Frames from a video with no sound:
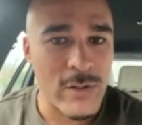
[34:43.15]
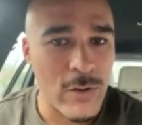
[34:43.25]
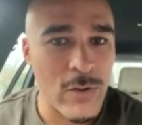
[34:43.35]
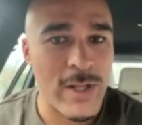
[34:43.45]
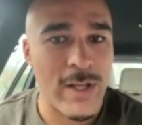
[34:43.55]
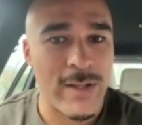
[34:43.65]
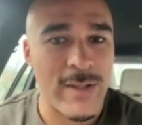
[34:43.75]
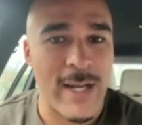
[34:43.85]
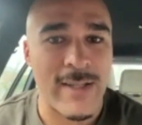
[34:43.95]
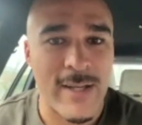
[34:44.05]
You know,
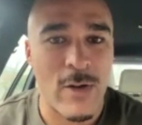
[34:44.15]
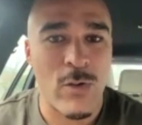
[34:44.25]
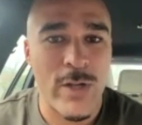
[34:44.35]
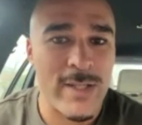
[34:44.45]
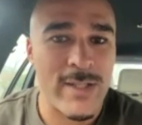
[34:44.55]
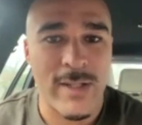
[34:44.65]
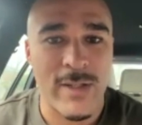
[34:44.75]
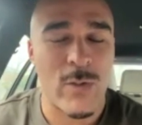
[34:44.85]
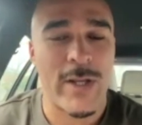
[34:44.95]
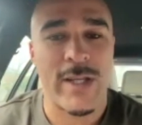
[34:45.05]
like that's how easy
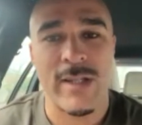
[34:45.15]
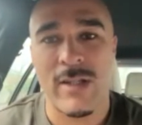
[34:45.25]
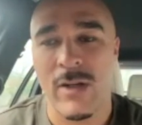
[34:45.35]
the swing is.